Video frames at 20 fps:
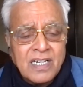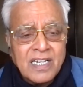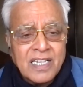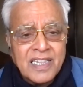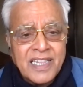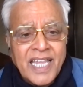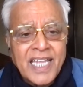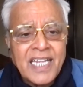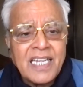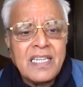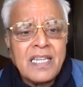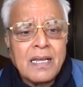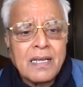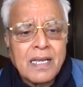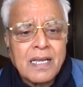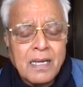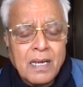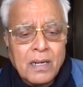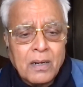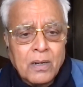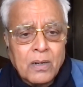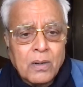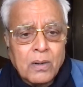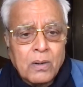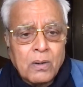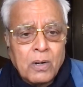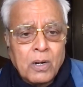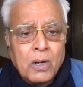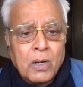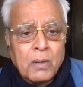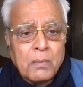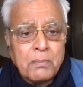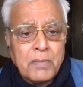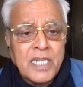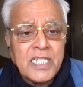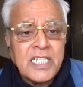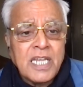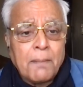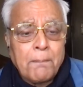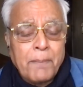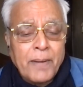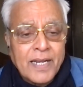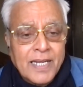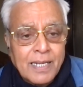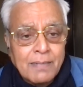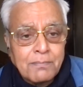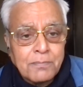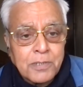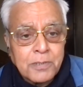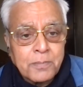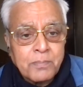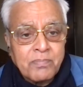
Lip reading: Then the BJP comes.